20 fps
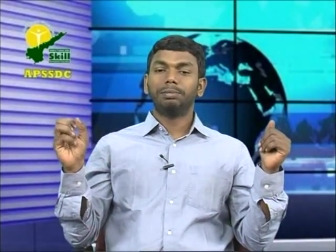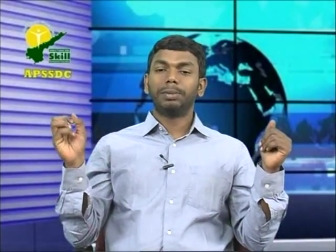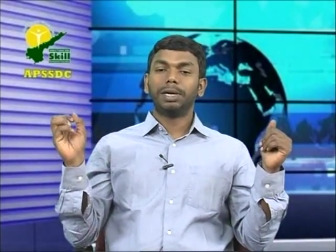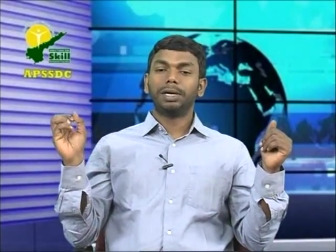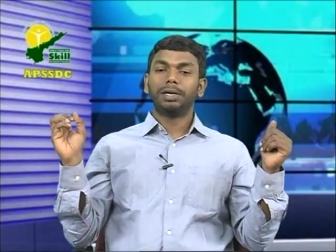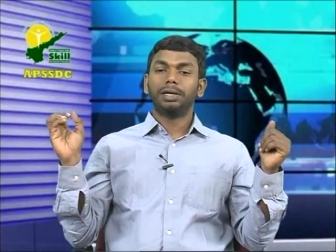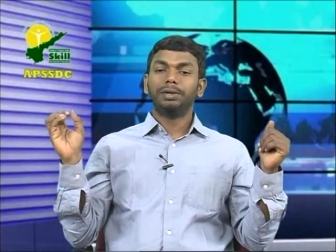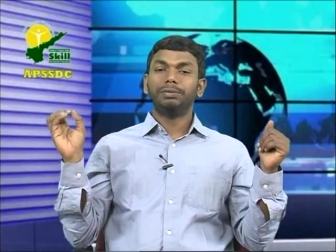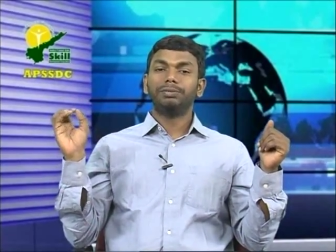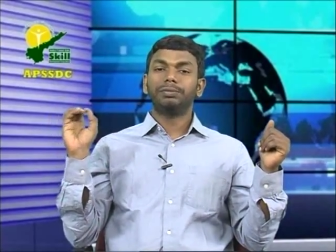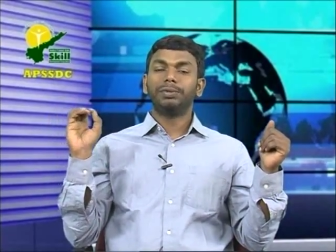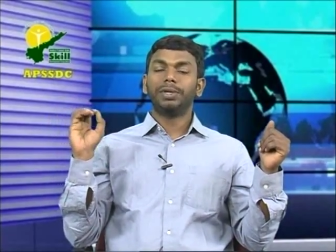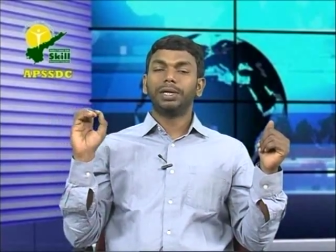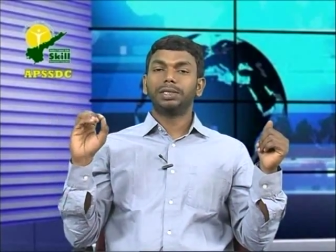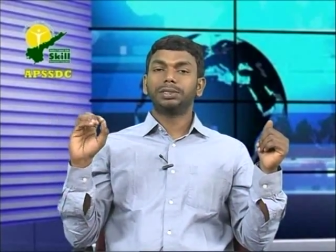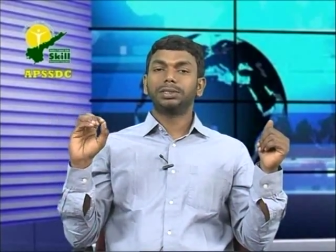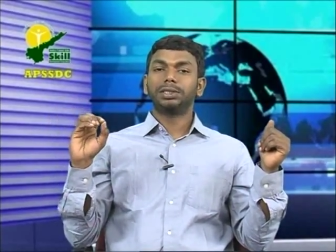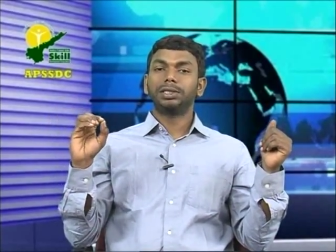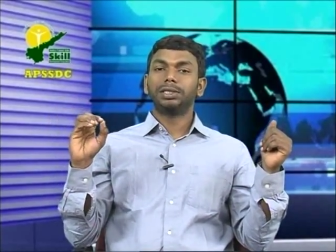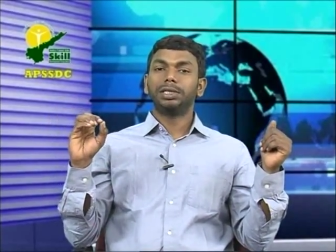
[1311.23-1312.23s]
but if there
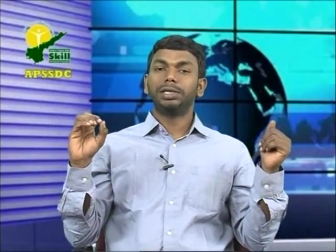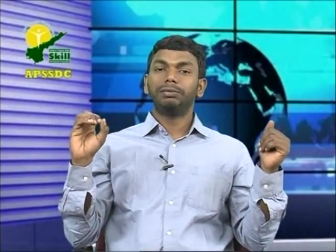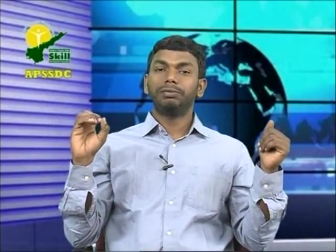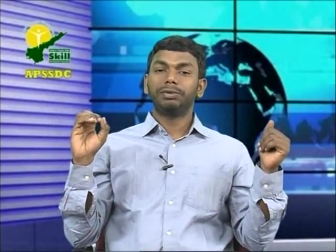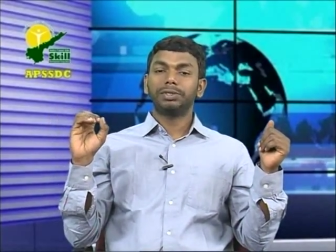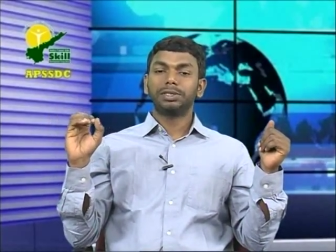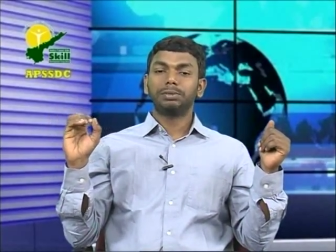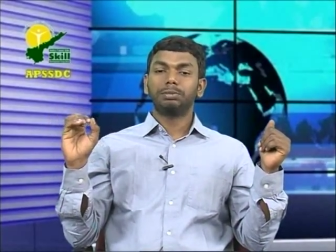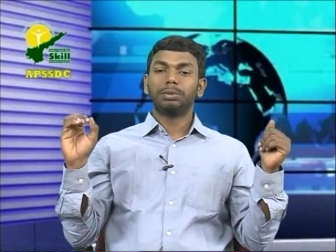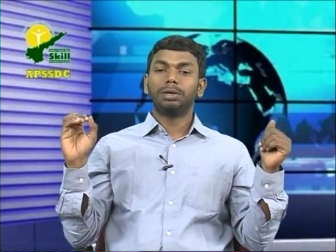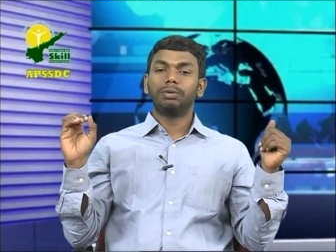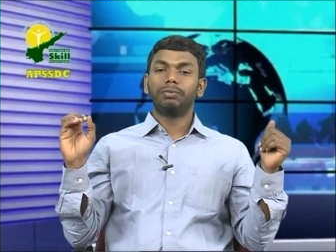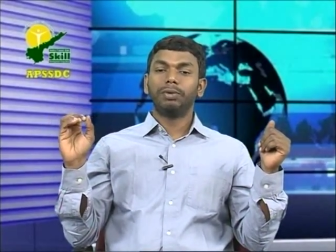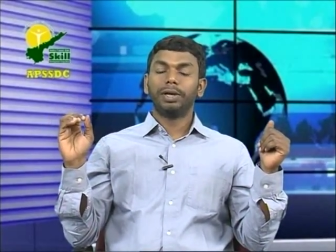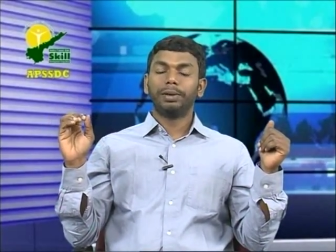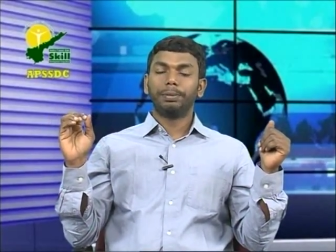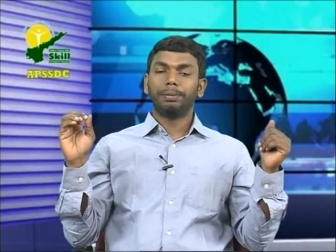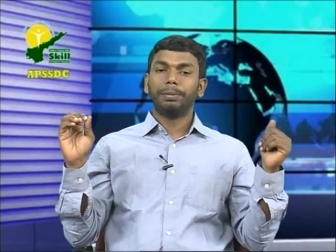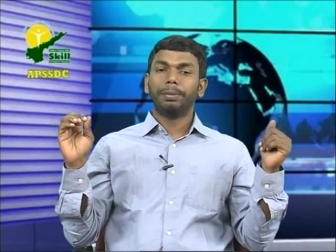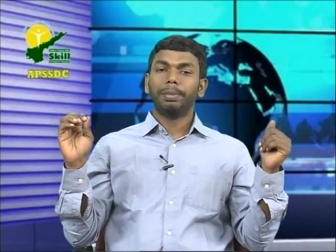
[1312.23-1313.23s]
is an invisible
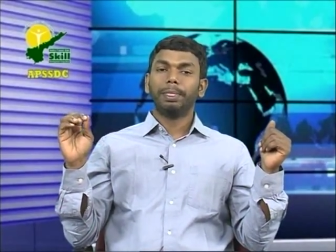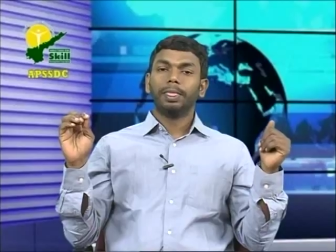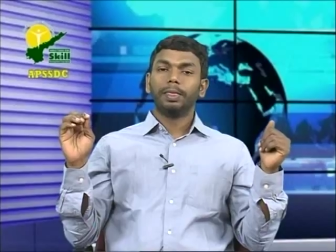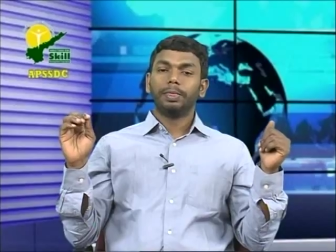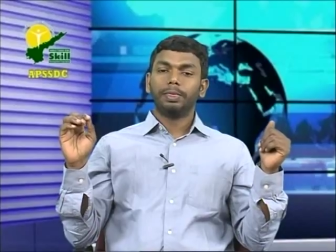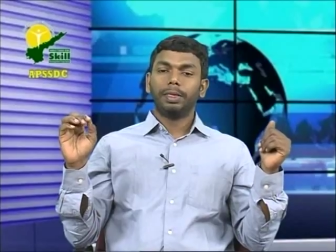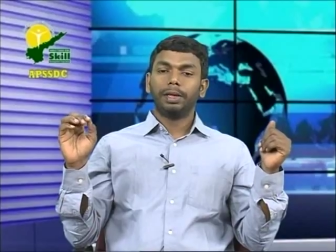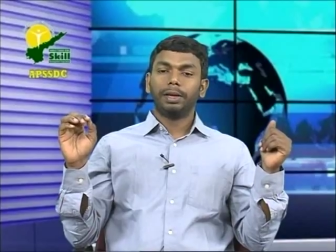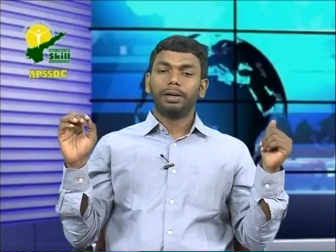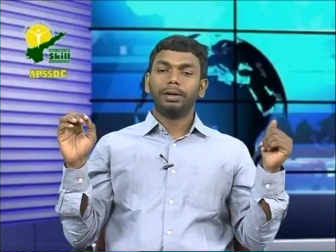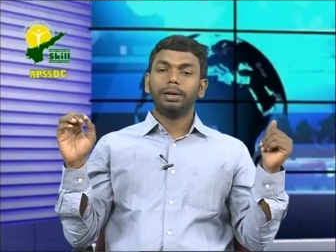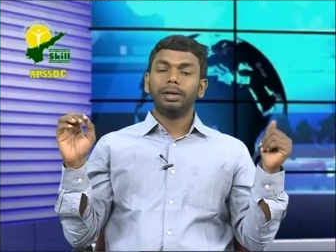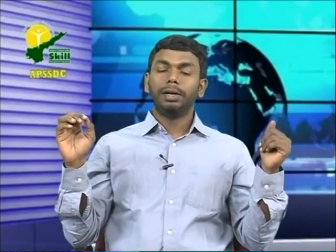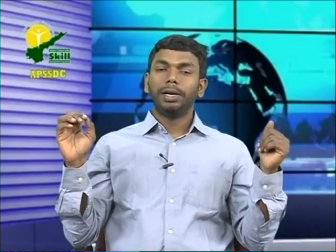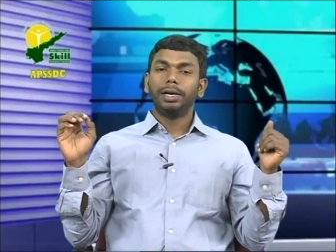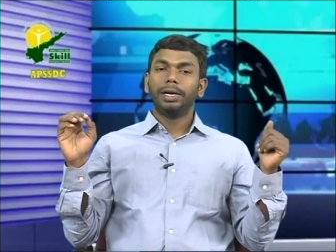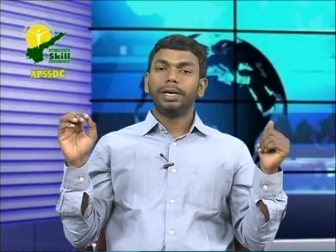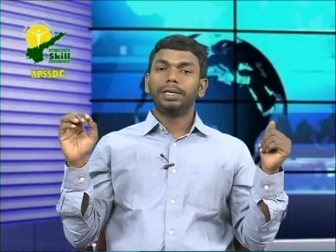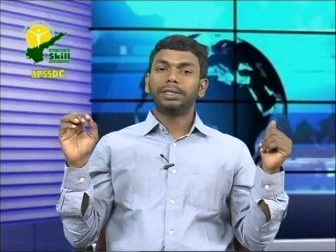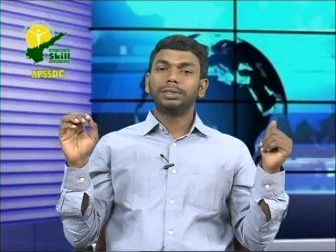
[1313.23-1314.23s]
web, then
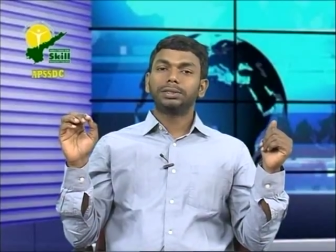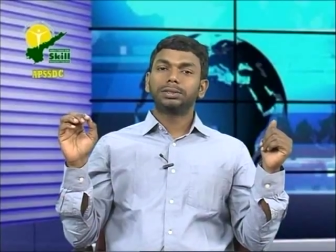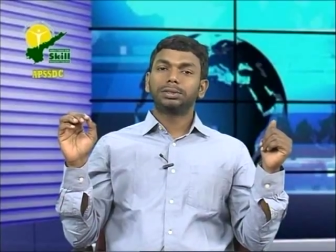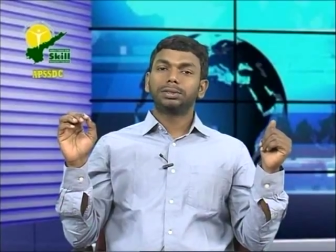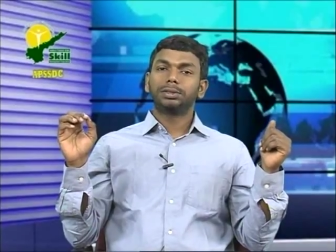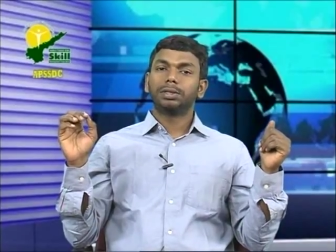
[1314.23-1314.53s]
it is